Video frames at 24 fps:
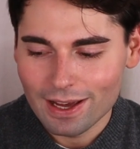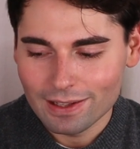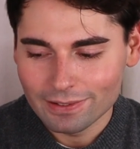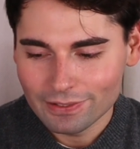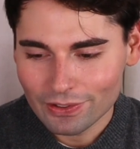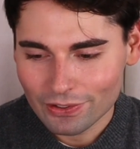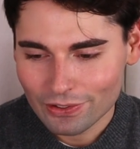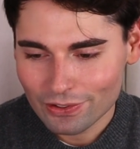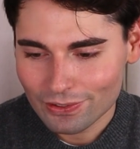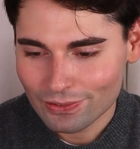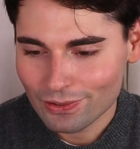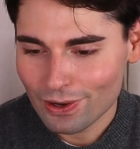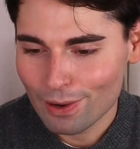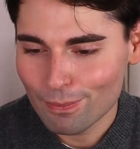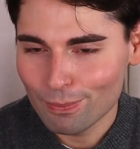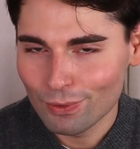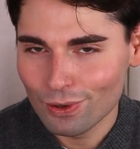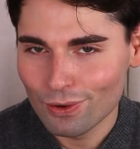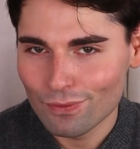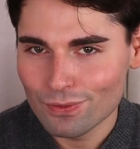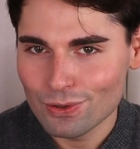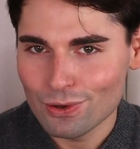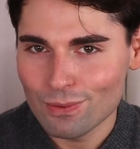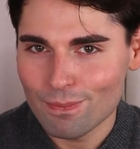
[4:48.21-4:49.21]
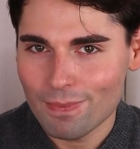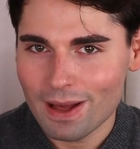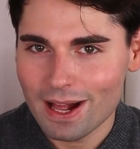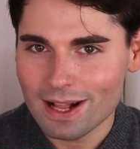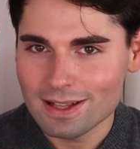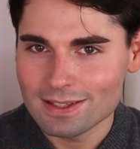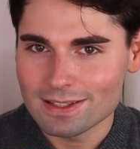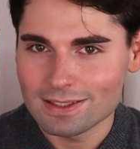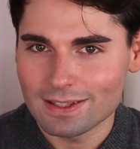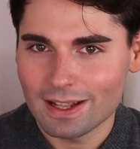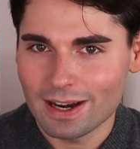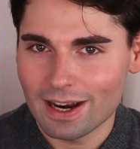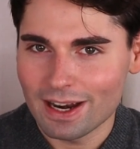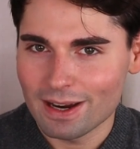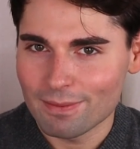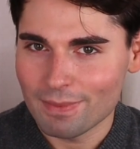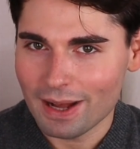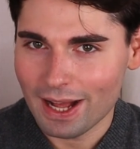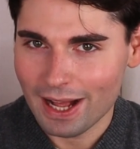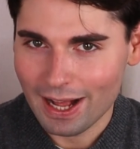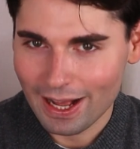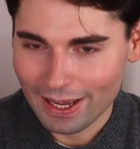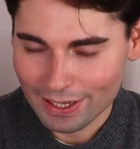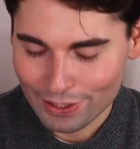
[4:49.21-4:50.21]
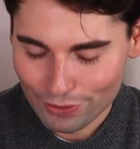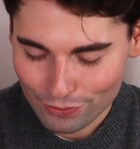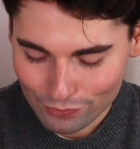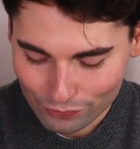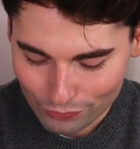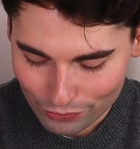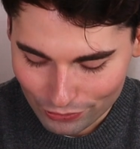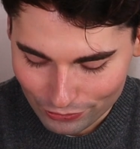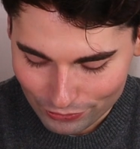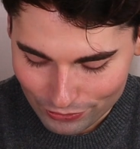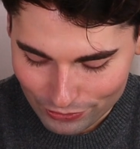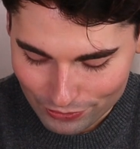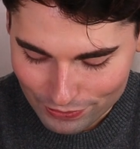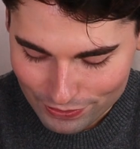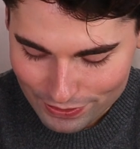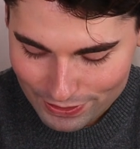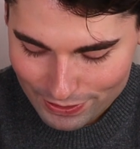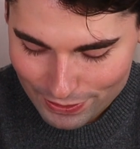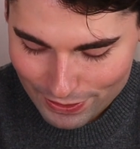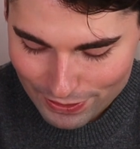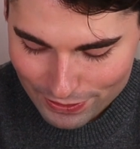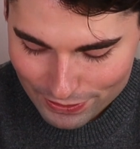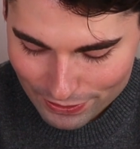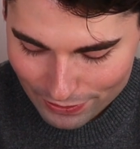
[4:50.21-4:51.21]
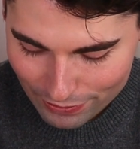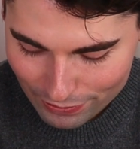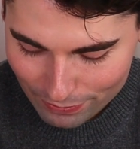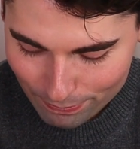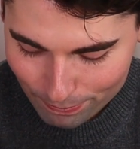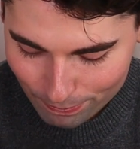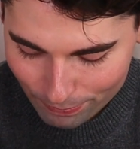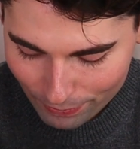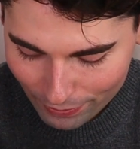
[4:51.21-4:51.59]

There are a couple of new belts that I am eyeing for the new season,